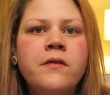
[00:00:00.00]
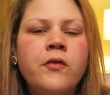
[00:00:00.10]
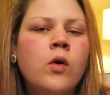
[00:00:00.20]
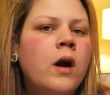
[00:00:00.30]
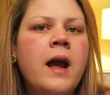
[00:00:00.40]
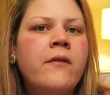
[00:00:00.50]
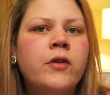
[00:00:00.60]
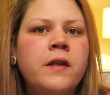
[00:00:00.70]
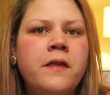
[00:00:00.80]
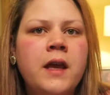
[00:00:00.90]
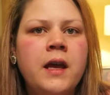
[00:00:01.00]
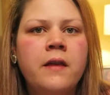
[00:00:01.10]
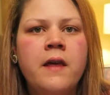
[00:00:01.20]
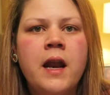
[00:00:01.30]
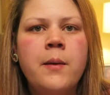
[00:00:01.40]
it for everything
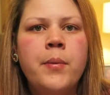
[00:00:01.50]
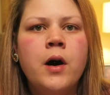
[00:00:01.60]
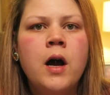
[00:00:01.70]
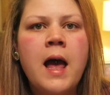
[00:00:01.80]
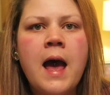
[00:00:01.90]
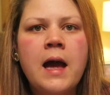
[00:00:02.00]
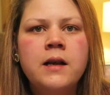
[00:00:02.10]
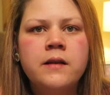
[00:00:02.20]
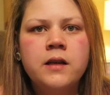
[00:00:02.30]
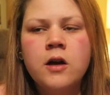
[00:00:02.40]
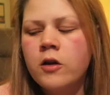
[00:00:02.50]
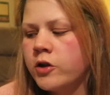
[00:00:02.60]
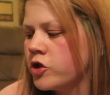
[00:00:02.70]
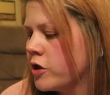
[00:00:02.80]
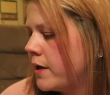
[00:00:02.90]
that I bought at the
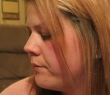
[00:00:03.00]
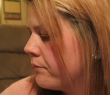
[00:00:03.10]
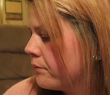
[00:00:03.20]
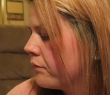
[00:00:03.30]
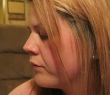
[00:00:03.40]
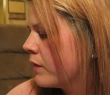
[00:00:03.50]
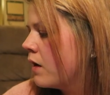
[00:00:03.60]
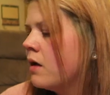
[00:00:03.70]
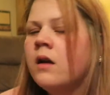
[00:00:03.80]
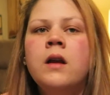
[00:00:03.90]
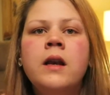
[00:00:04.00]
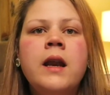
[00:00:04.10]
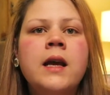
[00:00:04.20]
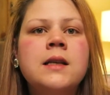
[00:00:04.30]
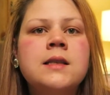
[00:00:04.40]
Dollar Tree.
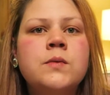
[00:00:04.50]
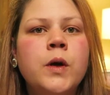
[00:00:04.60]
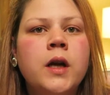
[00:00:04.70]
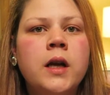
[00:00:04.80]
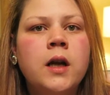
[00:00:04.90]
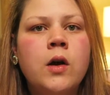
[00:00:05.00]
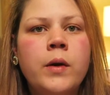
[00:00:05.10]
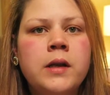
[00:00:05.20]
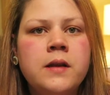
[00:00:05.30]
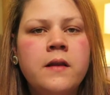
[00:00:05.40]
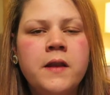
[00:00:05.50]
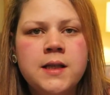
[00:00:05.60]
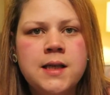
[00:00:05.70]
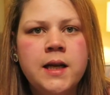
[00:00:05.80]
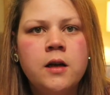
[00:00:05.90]
Next, we're gonna go into the
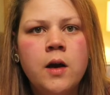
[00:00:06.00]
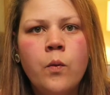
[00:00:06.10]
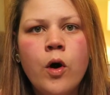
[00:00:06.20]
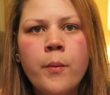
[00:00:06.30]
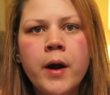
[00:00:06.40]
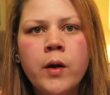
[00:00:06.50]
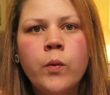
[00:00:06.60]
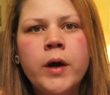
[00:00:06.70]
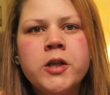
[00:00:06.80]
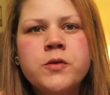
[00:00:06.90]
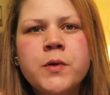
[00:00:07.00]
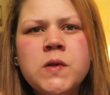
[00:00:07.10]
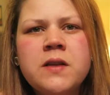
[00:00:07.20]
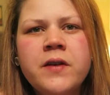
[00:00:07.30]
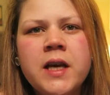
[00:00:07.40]
things that I got at Walmart, which
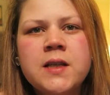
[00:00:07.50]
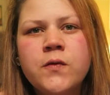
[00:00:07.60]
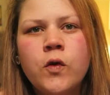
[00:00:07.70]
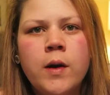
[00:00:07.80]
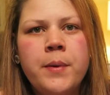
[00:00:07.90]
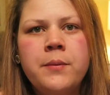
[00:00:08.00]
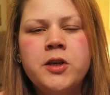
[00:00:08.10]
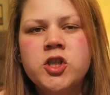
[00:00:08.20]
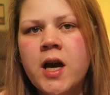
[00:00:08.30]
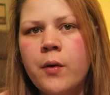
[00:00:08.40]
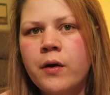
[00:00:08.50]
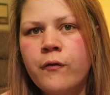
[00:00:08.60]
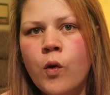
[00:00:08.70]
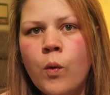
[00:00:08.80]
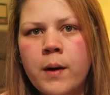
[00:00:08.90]
most of it is for a baby shower
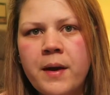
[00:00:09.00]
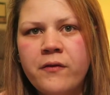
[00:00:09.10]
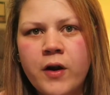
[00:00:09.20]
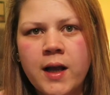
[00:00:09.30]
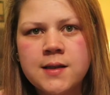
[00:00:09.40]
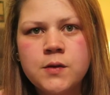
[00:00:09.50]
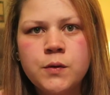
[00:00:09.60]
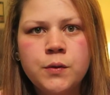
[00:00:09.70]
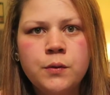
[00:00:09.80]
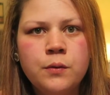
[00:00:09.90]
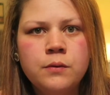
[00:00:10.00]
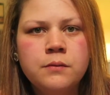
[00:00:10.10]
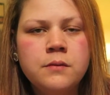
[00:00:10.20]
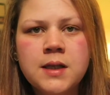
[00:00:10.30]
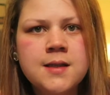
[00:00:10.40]
for one of my friends who
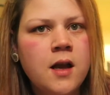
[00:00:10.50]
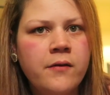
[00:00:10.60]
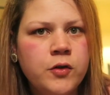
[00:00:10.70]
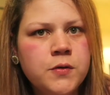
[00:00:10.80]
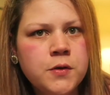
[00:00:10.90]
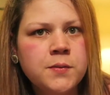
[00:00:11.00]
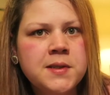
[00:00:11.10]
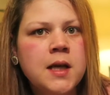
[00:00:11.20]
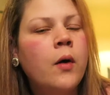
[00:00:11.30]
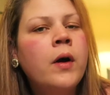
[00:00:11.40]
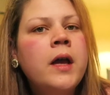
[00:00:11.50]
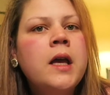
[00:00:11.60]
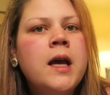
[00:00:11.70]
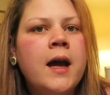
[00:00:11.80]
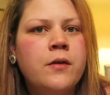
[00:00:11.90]
does not have YouTube, so
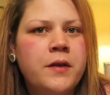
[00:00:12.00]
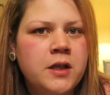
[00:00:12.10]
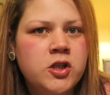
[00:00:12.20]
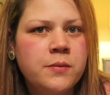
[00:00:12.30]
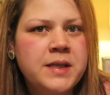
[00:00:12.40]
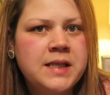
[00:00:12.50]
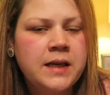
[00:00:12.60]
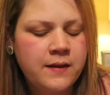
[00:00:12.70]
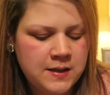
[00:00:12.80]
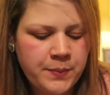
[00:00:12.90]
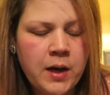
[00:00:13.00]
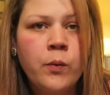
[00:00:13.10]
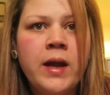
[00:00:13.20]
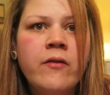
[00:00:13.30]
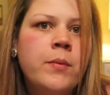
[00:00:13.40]
I don't think she'll be seeing this,
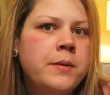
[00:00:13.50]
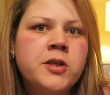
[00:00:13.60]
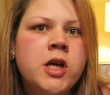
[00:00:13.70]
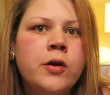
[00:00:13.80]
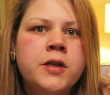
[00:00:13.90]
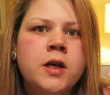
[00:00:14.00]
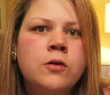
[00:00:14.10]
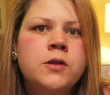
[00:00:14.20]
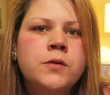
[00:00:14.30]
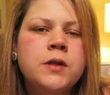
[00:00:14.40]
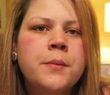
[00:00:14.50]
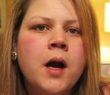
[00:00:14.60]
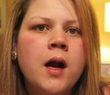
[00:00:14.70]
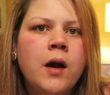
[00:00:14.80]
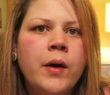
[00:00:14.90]
but we have a baby shower to go to
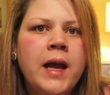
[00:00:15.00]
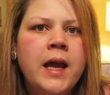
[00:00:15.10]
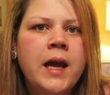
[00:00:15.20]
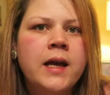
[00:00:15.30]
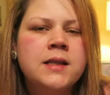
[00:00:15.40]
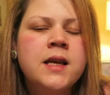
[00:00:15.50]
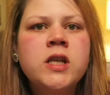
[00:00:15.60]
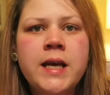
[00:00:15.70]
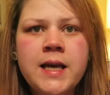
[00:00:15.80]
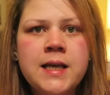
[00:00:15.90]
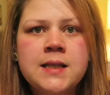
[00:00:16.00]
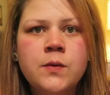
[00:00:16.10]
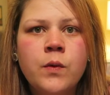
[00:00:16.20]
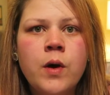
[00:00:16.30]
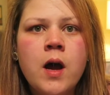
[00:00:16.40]
tomorrow, and she
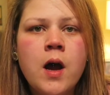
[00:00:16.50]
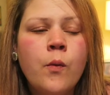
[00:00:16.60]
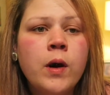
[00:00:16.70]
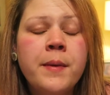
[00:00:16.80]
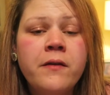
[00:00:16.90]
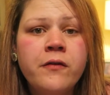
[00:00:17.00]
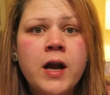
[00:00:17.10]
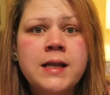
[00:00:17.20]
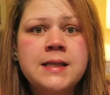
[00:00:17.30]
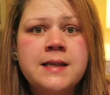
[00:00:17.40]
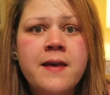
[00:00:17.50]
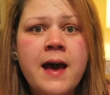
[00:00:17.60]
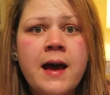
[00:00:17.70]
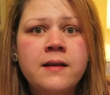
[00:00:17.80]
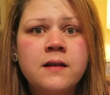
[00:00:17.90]
is uh, one of my friends
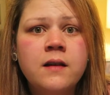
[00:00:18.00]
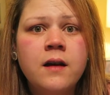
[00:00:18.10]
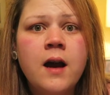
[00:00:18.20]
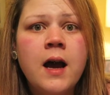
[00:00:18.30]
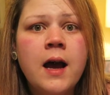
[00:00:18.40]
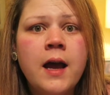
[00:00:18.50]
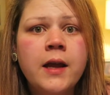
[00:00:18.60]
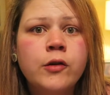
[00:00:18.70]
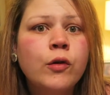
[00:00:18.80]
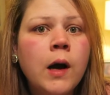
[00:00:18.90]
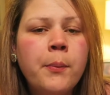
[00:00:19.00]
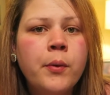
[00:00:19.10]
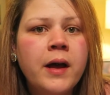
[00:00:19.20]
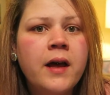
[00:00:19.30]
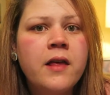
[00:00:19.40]
that I grew up
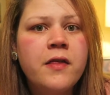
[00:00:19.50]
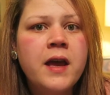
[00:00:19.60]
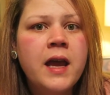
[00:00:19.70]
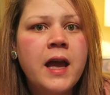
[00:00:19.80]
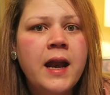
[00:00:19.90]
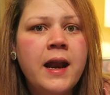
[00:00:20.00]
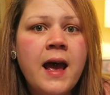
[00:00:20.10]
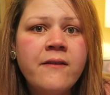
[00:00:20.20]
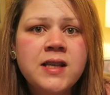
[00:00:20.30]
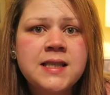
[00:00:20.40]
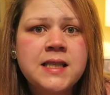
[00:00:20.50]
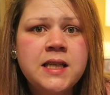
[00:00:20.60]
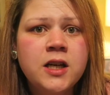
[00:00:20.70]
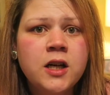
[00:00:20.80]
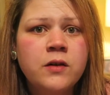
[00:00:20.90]
with and haven't
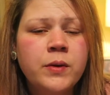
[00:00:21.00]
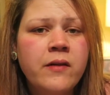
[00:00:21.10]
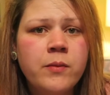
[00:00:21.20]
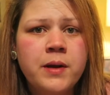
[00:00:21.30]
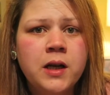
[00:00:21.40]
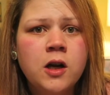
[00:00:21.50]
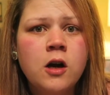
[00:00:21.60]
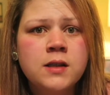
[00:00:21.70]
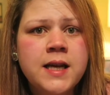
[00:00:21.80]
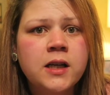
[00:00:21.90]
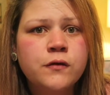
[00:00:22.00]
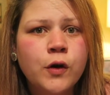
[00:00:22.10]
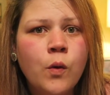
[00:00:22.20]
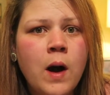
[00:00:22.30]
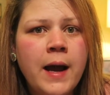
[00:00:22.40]
seen her. We haven't been in contact
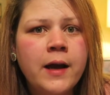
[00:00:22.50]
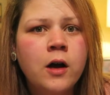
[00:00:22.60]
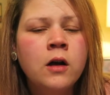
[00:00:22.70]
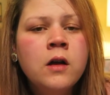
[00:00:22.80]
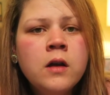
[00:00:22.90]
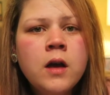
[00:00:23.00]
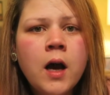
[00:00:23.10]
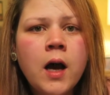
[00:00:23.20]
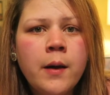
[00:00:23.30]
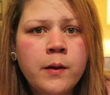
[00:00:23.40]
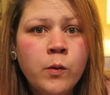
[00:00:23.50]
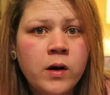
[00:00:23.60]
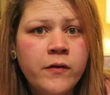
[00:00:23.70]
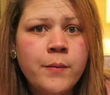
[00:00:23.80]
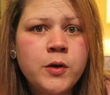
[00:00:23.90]
for a while. Uh, and
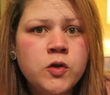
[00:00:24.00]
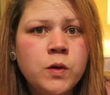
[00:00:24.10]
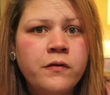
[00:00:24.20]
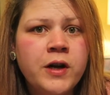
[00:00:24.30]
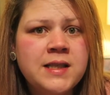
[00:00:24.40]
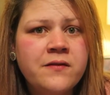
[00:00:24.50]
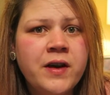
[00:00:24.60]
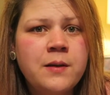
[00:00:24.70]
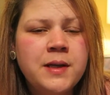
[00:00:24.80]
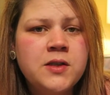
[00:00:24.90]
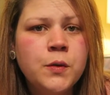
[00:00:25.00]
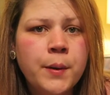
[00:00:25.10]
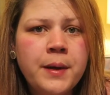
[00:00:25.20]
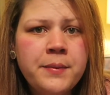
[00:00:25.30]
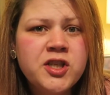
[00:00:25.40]
one of our mutual friends invited me to
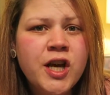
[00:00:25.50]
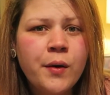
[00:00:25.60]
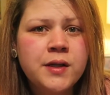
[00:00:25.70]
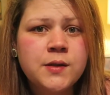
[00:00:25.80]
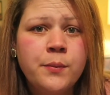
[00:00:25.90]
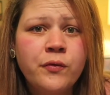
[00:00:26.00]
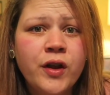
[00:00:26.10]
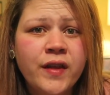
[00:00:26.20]
her baby shower, so I'm